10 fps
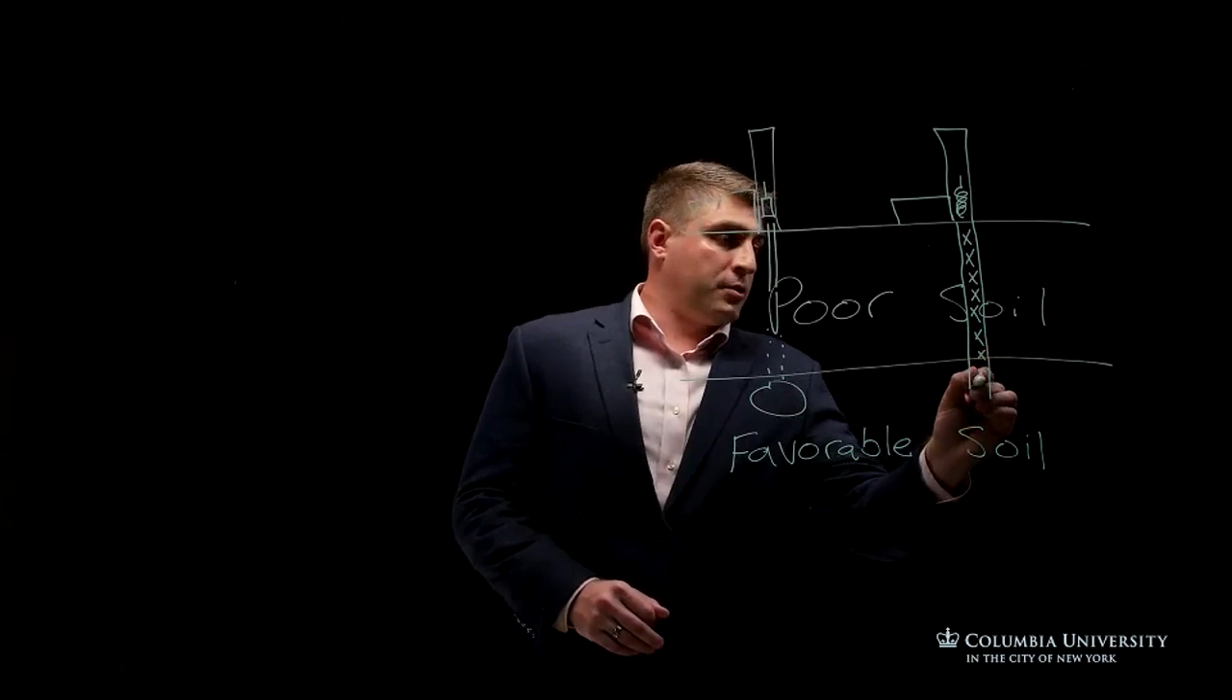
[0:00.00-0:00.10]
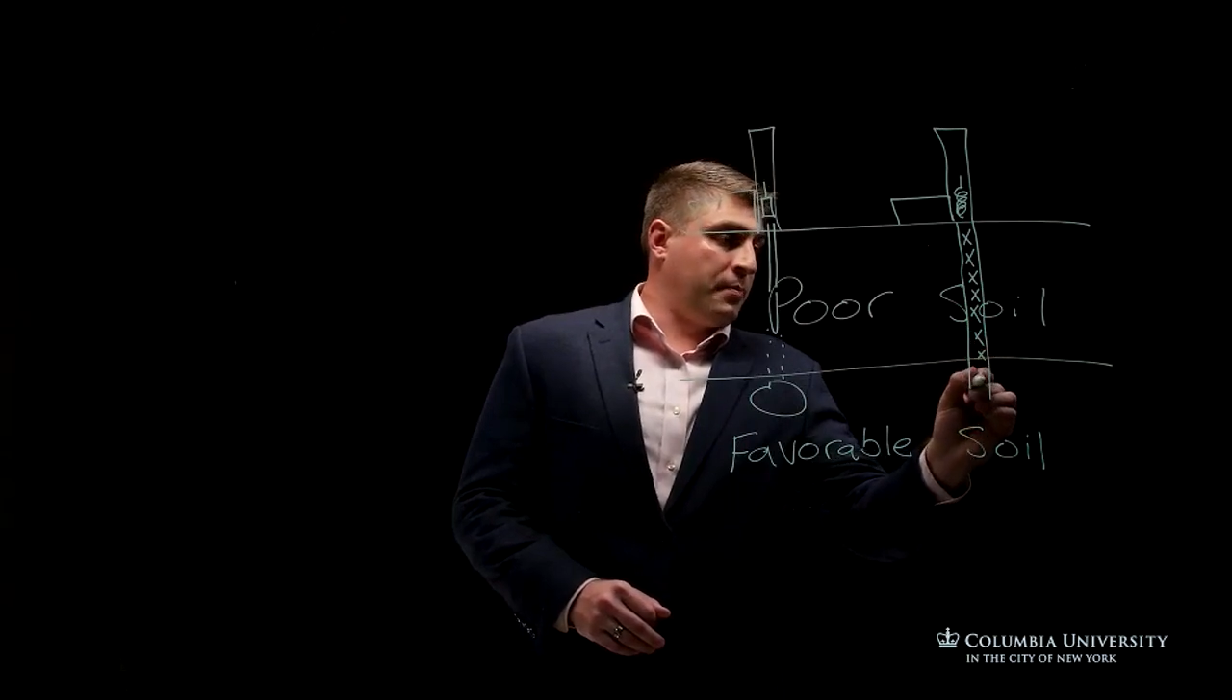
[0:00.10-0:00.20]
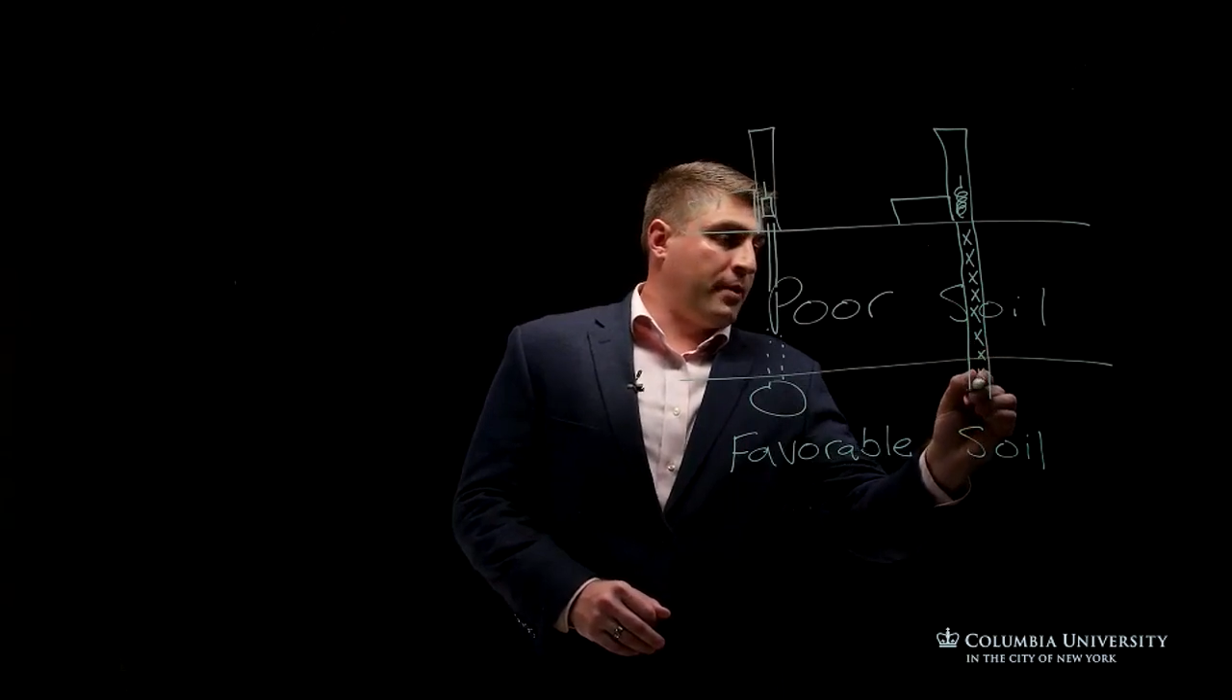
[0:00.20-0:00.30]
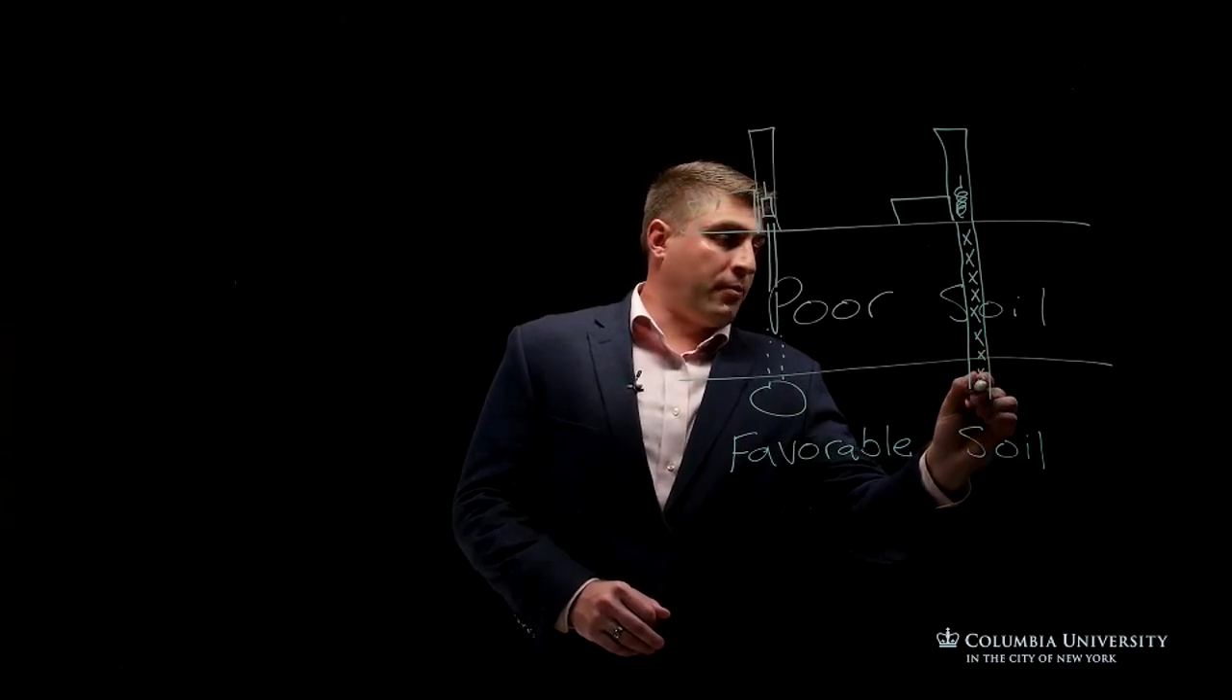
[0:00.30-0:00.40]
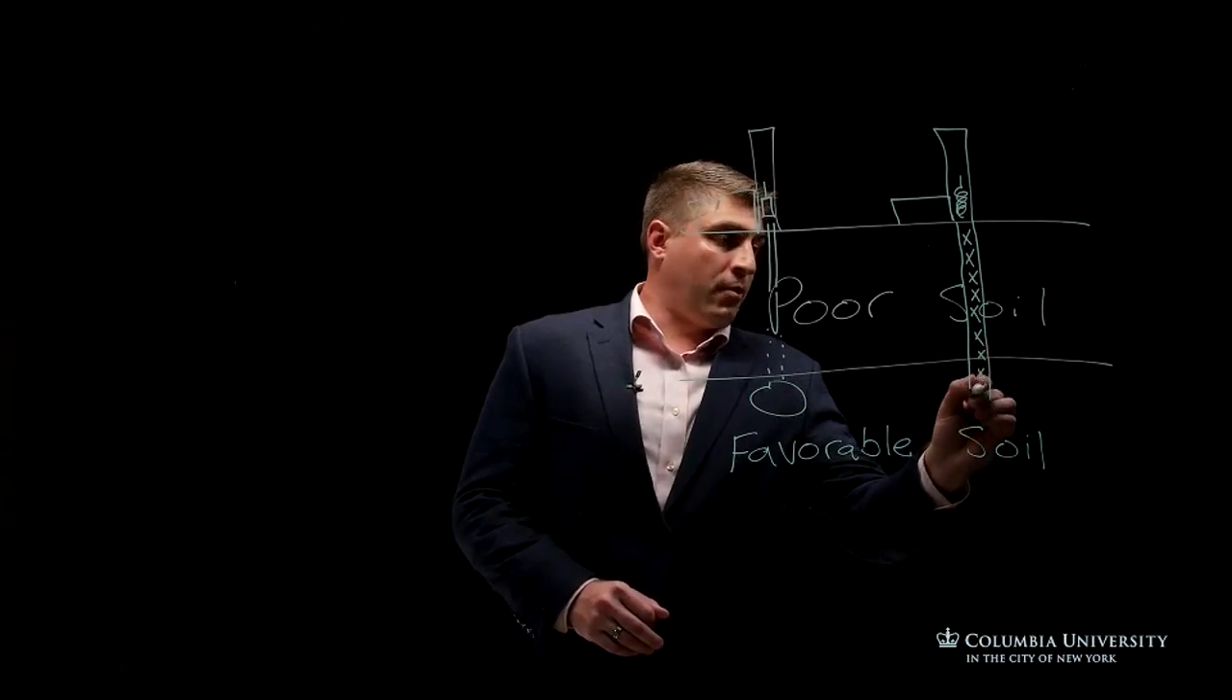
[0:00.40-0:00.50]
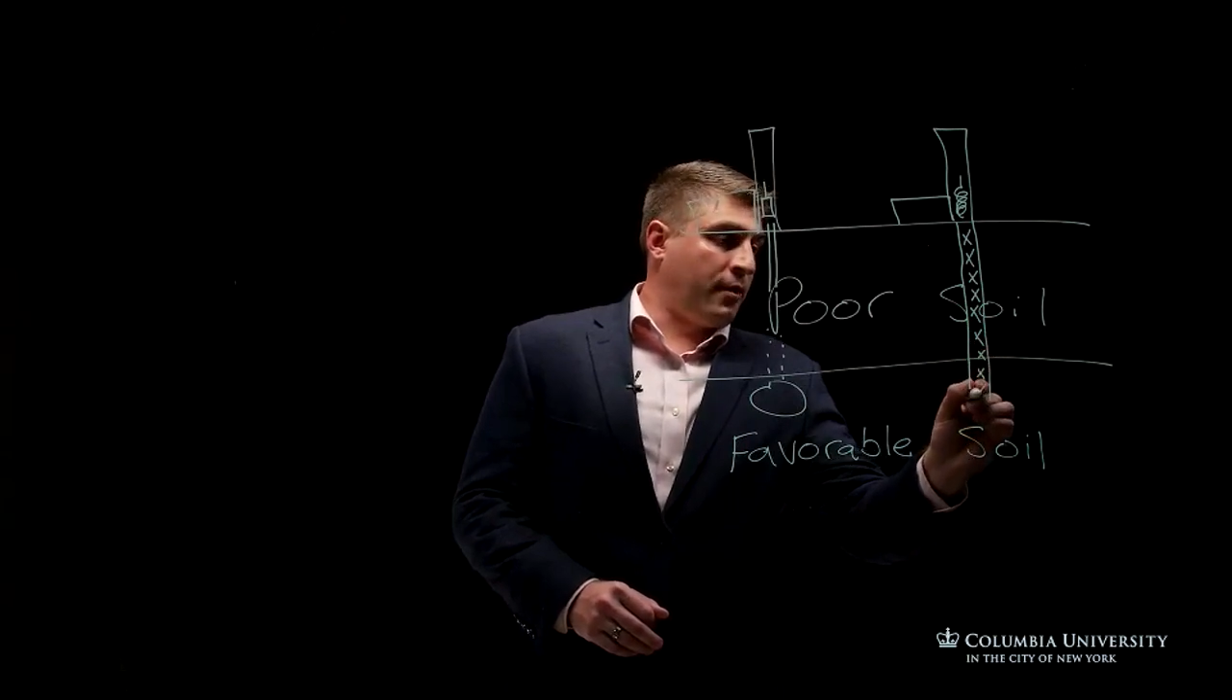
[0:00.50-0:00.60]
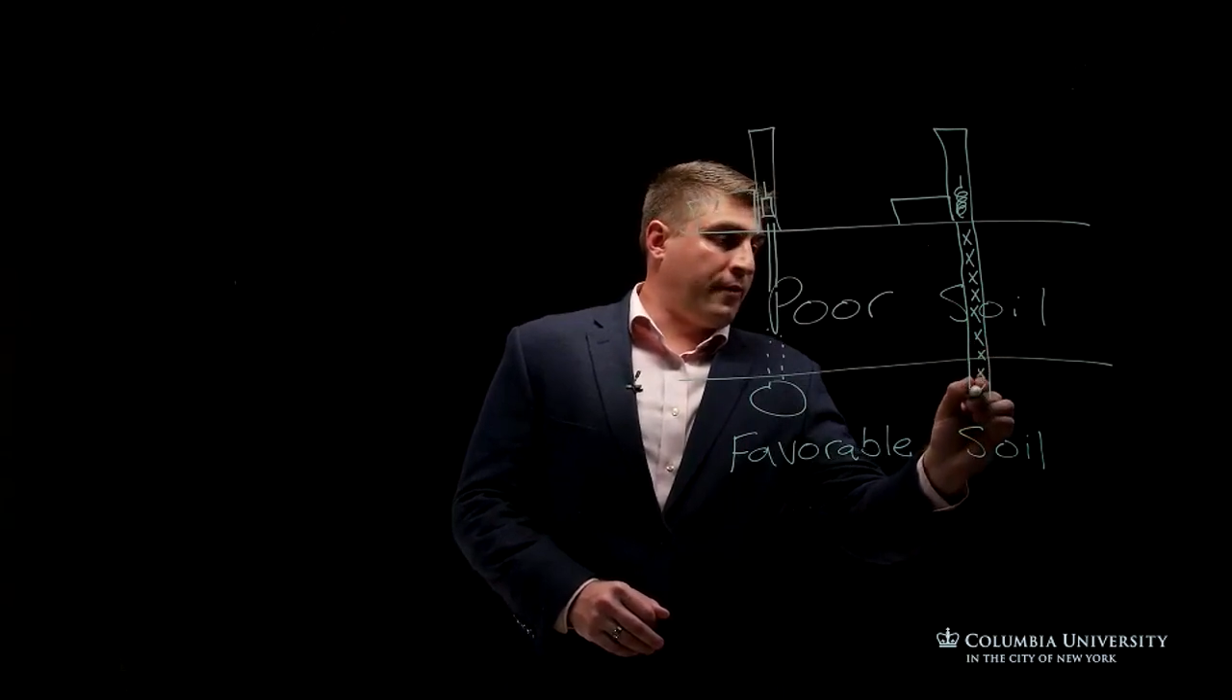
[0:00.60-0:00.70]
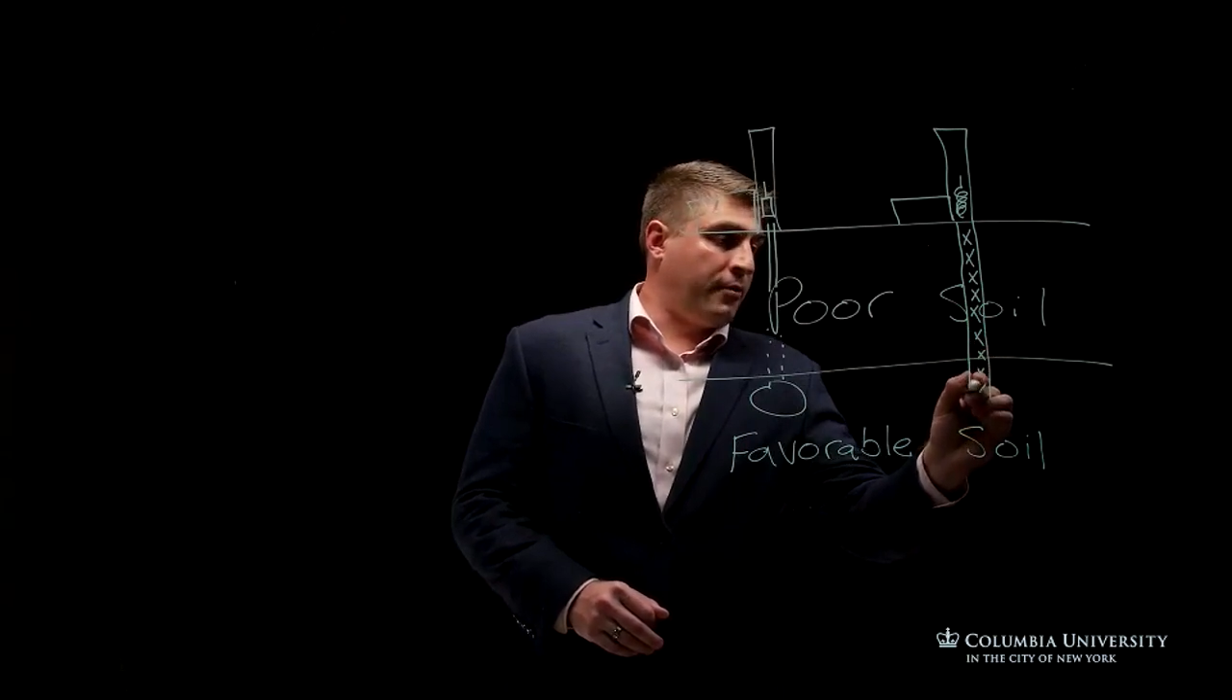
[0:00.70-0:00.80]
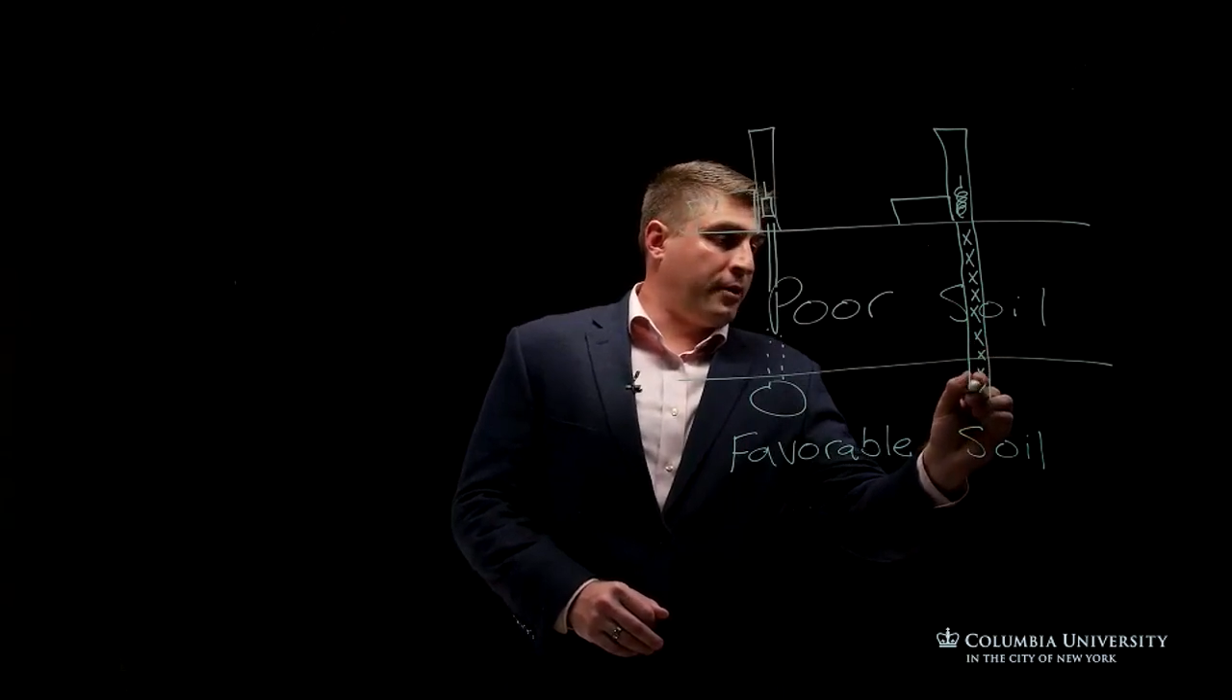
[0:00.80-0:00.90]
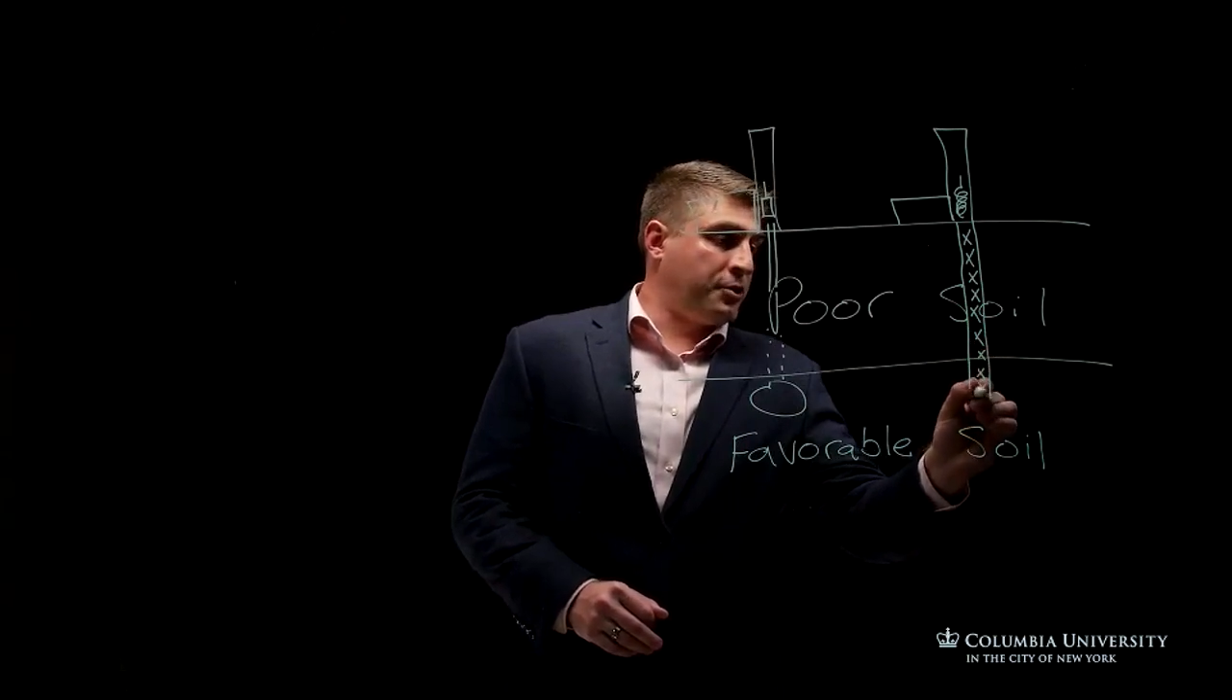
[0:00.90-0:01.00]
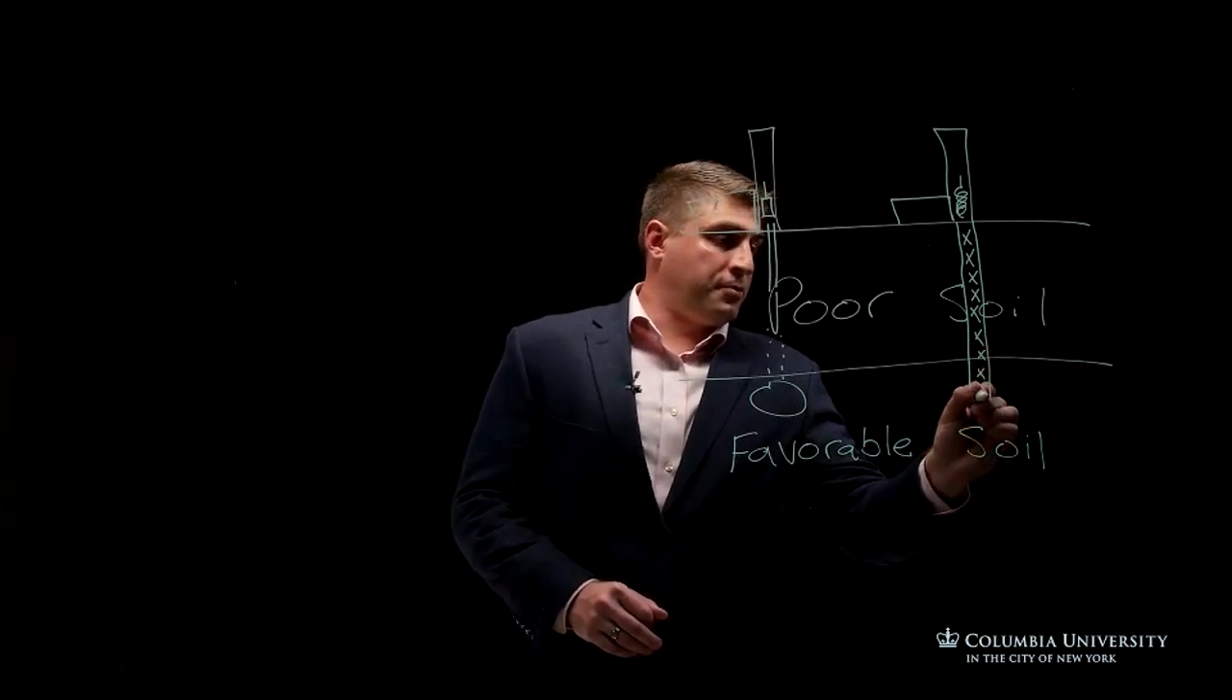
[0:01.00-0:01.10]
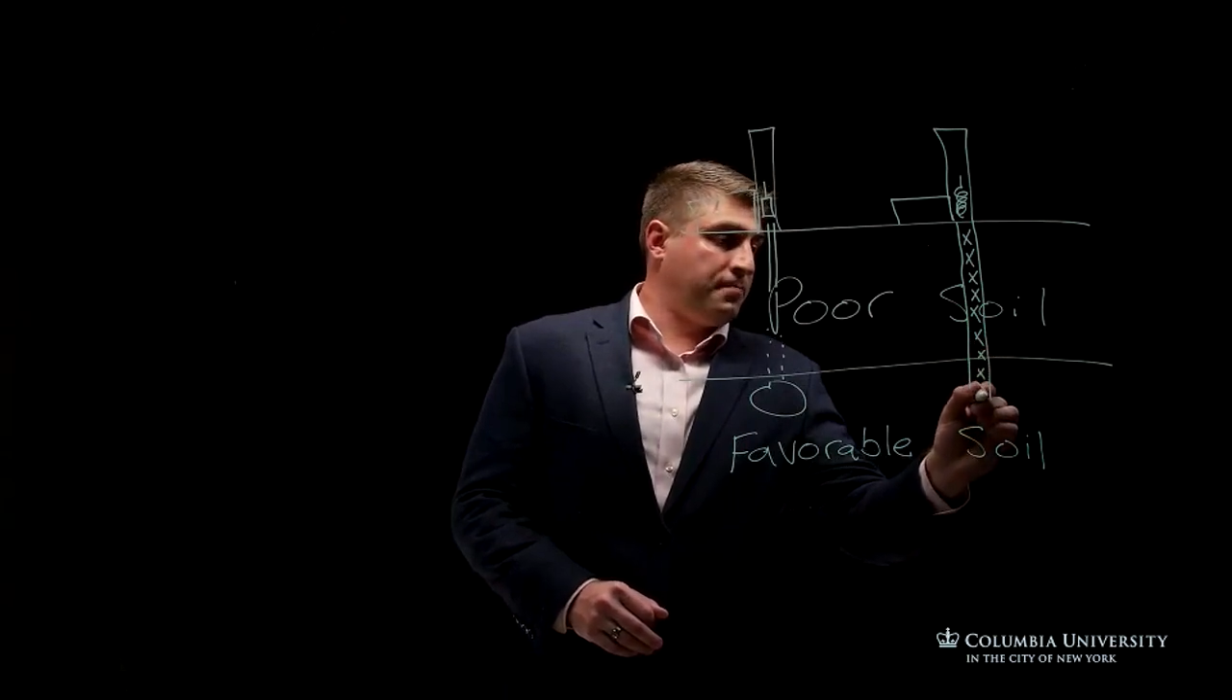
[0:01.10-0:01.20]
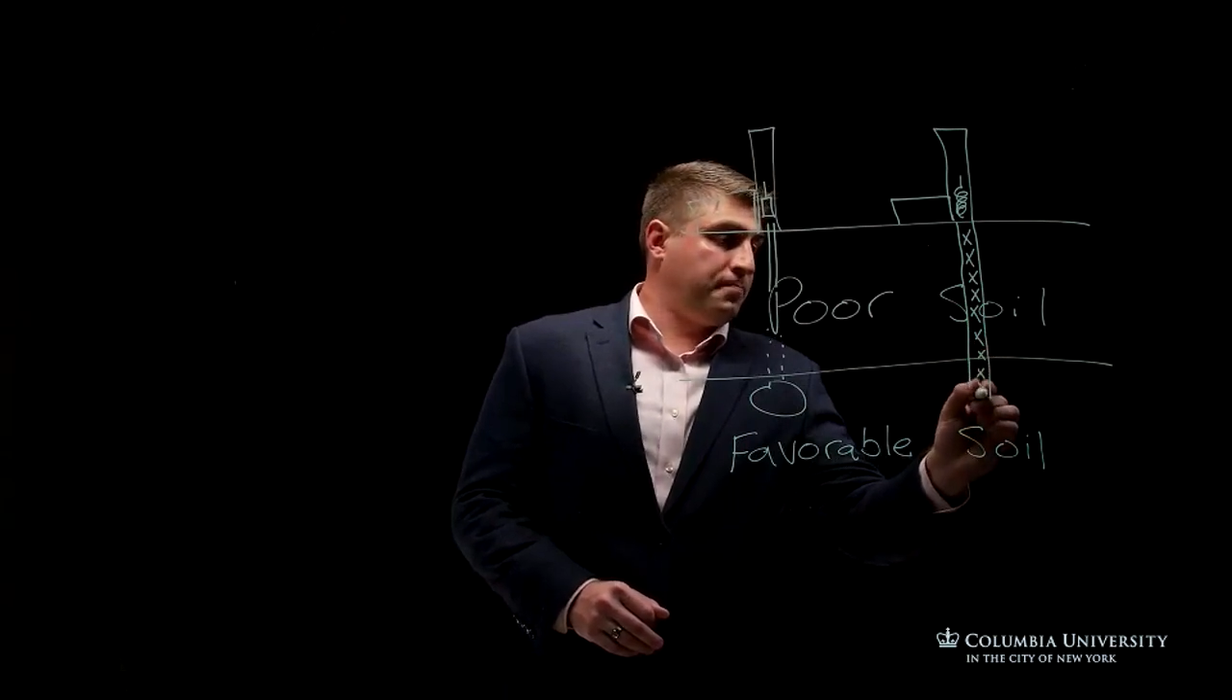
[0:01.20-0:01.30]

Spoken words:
bedrock foundation,